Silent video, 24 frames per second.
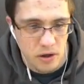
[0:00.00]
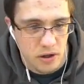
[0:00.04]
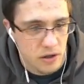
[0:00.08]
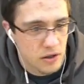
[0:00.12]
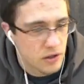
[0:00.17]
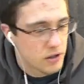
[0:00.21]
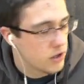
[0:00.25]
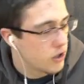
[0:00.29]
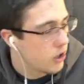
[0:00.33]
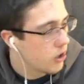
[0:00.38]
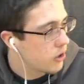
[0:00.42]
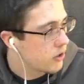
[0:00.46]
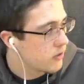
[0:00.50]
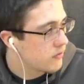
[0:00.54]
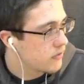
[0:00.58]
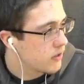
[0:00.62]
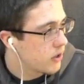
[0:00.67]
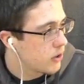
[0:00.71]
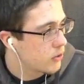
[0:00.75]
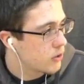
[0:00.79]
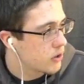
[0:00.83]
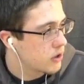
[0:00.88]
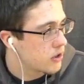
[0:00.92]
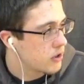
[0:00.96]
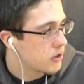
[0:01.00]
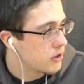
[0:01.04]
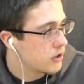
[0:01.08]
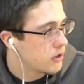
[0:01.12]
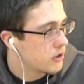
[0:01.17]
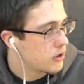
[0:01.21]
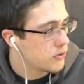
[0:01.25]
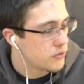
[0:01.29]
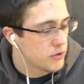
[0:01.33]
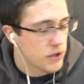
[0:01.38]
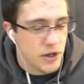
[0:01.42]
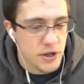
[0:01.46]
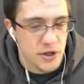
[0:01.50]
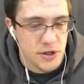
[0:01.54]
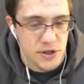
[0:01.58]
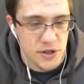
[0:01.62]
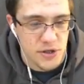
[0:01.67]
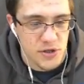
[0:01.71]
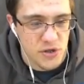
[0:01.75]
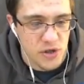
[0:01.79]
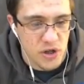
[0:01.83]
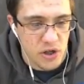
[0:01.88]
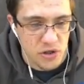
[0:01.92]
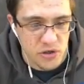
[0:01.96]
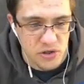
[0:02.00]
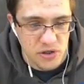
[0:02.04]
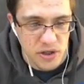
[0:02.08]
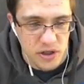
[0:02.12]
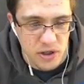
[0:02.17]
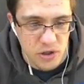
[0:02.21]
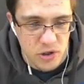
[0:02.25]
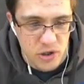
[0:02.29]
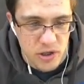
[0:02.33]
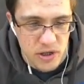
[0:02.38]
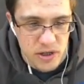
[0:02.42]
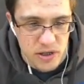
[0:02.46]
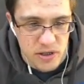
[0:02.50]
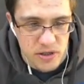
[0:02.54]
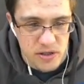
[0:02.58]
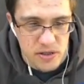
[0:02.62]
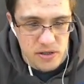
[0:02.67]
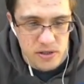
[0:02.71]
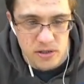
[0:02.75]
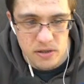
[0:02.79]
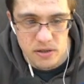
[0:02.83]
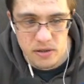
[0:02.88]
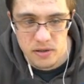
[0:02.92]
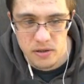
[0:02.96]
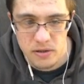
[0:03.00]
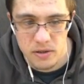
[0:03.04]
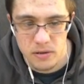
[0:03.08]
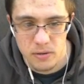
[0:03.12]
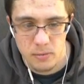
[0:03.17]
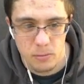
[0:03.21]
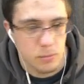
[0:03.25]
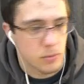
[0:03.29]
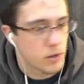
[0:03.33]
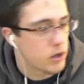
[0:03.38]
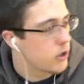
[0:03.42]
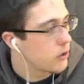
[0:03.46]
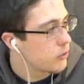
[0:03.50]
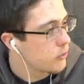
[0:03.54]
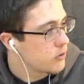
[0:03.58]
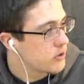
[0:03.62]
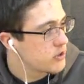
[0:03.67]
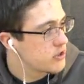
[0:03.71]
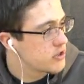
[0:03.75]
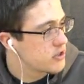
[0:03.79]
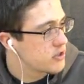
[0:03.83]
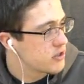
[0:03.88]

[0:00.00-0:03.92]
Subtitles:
I already found it. That is disgusting cheese. But anyways.